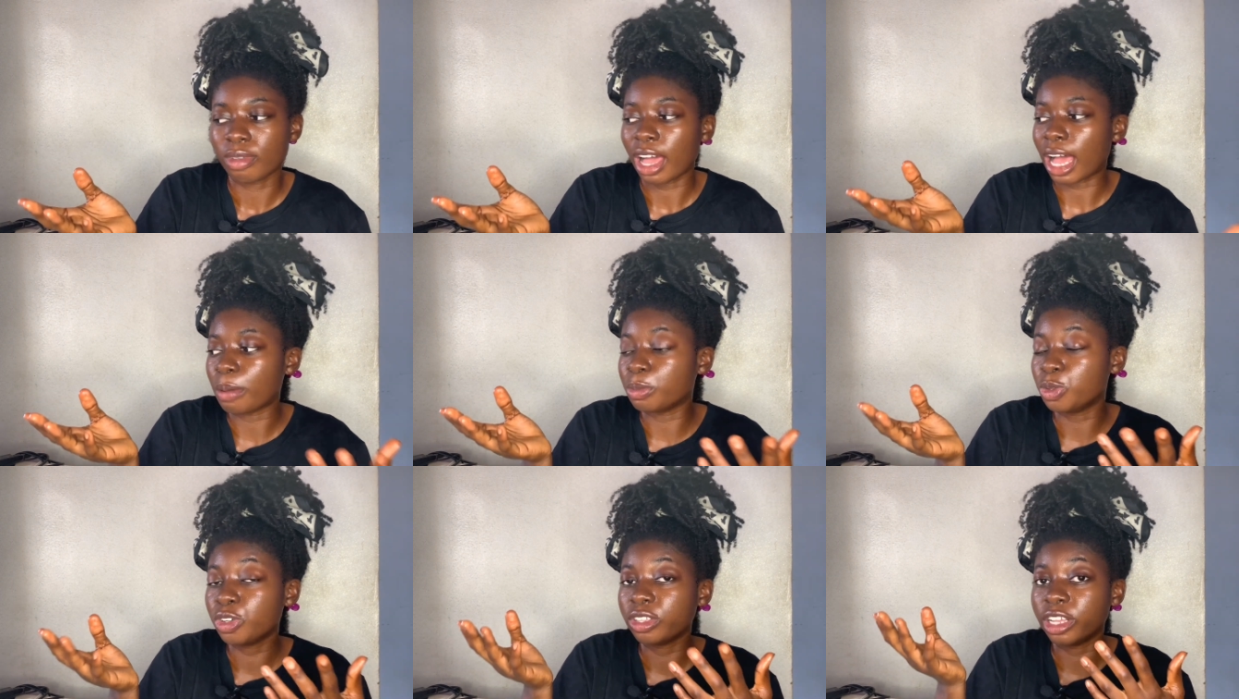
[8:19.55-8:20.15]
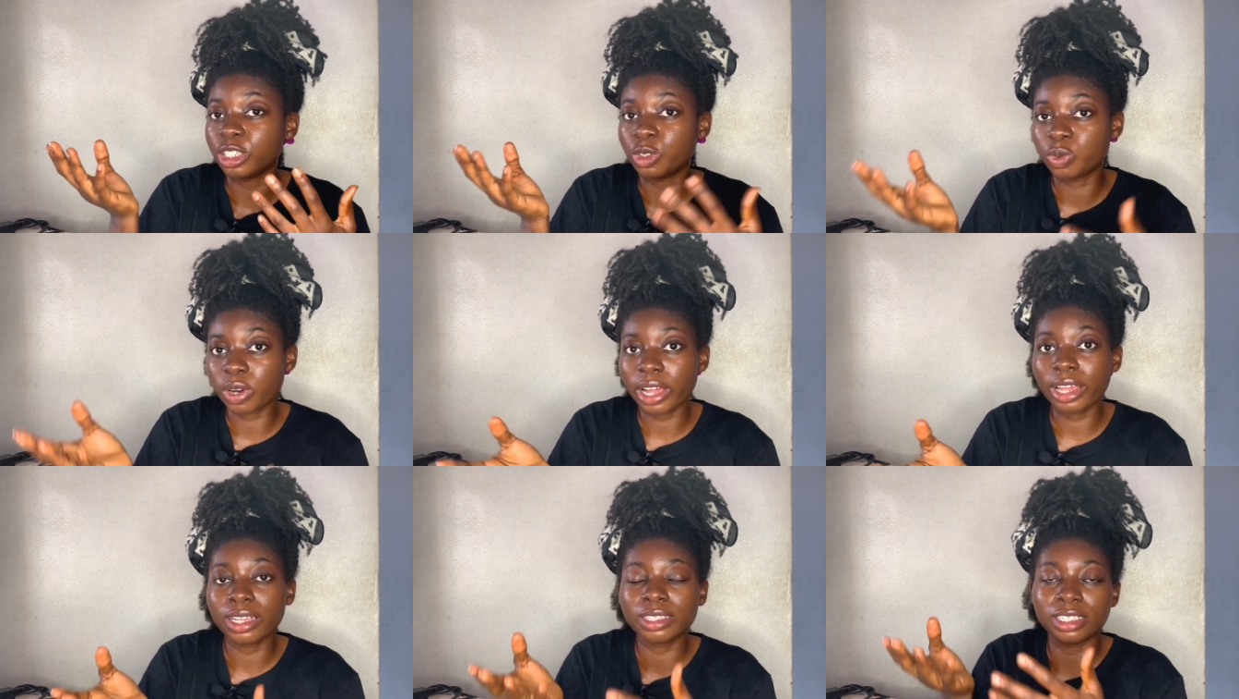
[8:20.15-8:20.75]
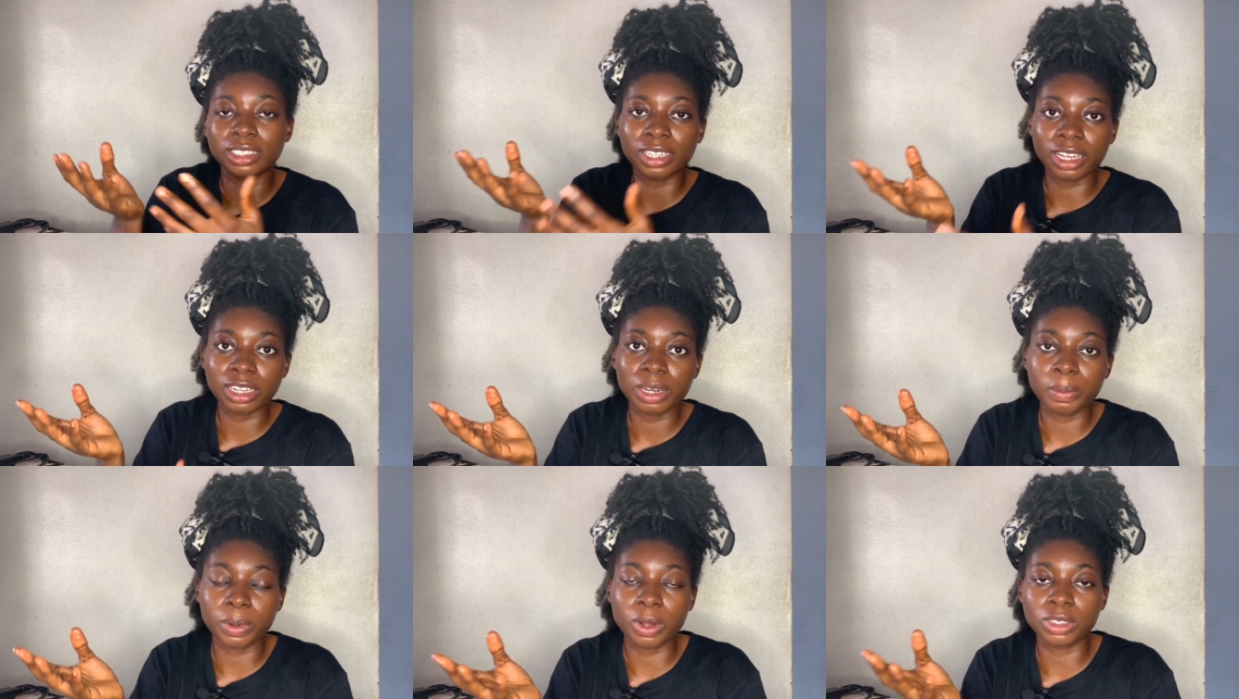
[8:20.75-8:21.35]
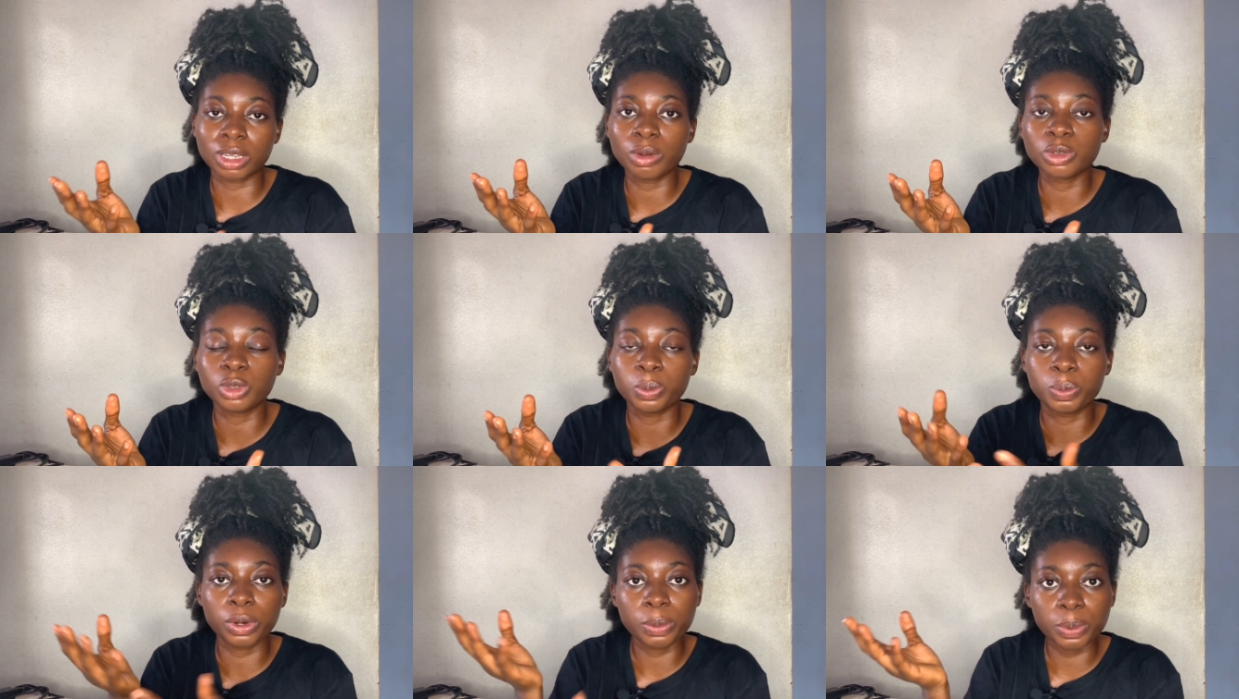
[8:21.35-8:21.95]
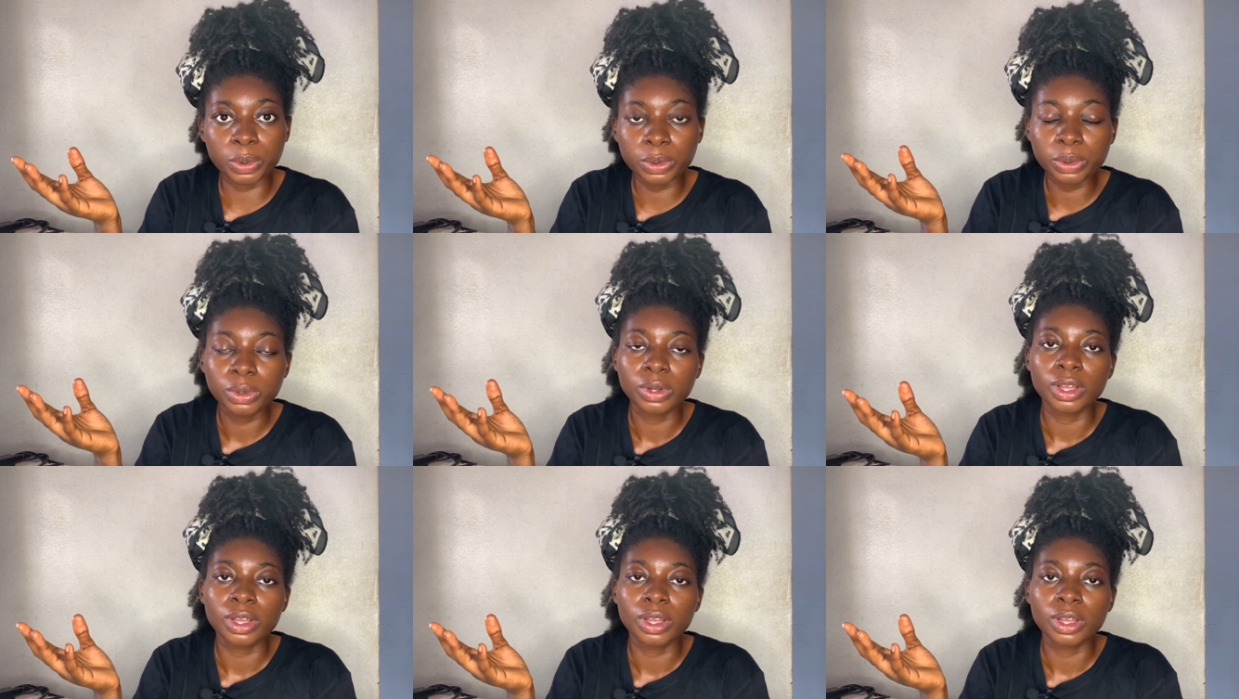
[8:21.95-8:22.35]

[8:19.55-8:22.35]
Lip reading: I'm doing a dry detangling because I want to pre-poo,